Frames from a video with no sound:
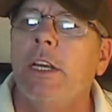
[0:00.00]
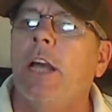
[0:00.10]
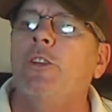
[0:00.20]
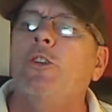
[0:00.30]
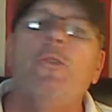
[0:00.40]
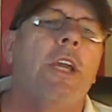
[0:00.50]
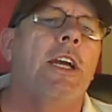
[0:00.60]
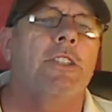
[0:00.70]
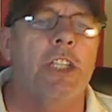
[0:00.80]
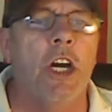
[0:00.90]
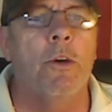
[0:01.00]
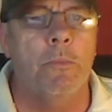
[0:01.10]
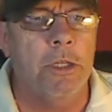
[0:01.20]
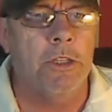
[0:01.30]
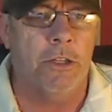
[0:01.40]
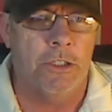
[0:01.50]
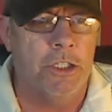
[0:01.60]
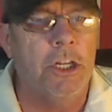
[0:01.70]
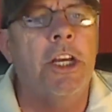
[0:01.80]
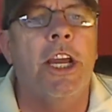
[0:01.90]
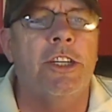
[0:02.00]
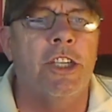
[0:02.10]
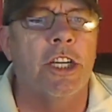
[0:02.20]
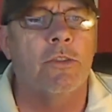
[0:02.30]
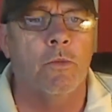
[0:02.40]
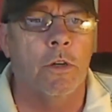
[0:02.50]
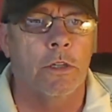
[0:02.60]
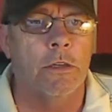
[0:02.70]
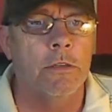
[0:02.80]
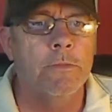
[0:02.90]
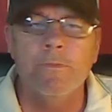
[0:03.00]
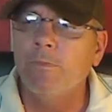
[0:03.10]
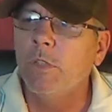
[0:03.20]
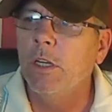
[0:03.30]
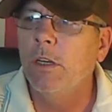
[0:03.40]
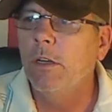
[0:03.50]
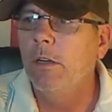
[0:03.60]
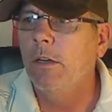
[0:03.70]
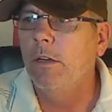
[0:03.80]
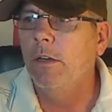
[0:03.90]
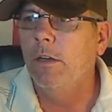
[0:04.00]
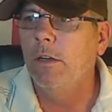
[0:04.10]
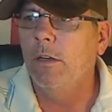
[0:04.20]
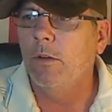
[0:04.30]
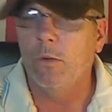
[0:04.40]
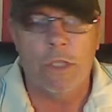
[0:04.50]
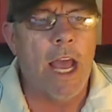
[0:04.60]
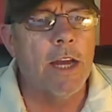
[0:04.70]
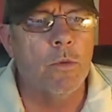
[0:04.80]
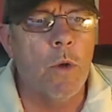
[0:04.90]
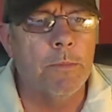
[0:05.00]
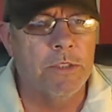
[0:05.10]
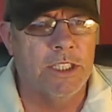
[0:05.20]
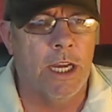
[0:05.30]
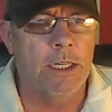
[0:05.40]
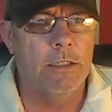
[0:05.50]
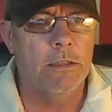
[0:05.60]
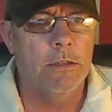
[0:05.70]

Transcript: And you can't tell me, the DHS worker, who's had a website